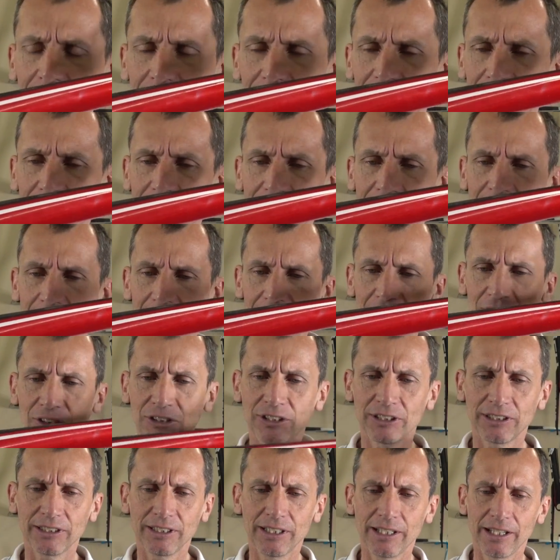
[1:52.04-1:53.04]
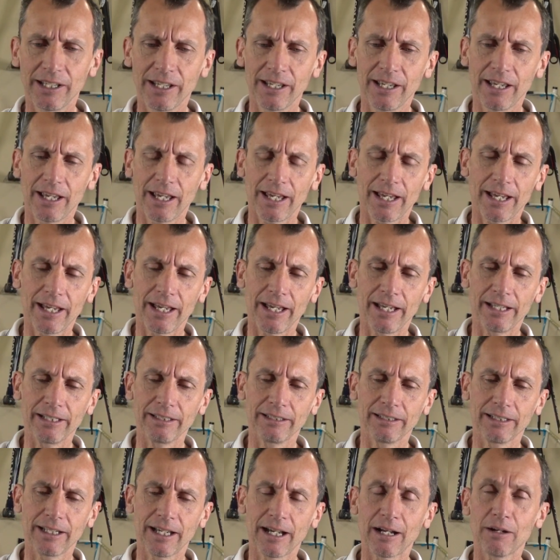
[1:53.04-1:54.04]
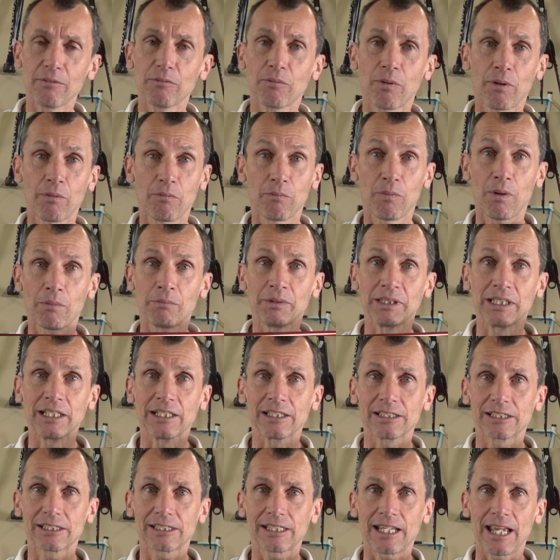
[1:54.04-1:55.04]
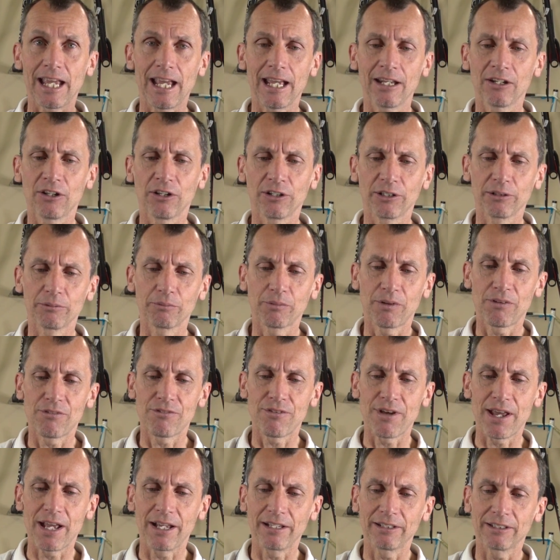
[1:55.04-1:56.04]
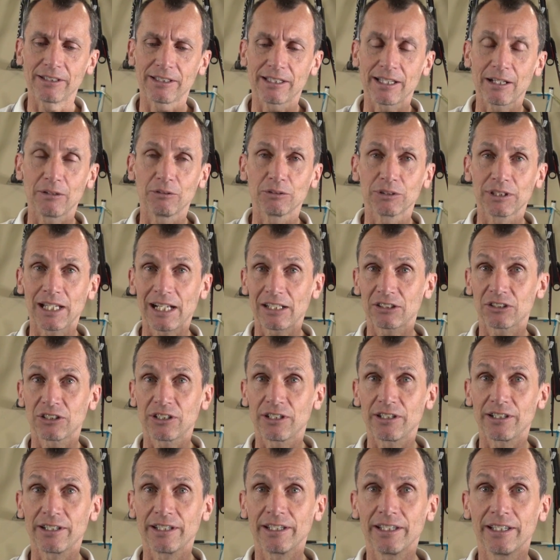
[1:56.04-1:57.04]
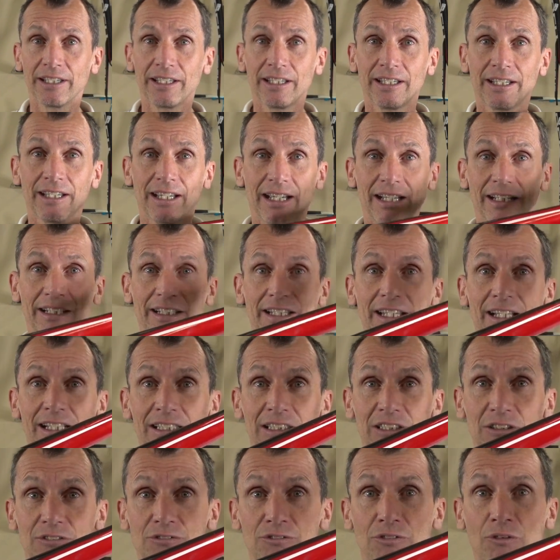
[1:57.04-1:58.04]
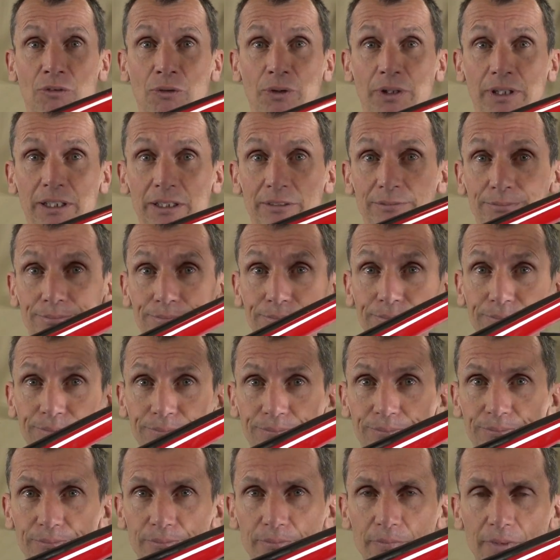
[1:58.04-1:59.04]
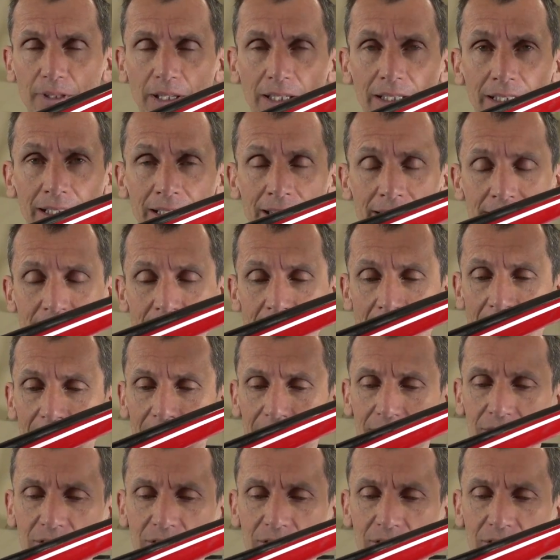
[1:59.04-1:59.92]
indication, and when we did a scan on it, we found that there was actually an adhesive void in that.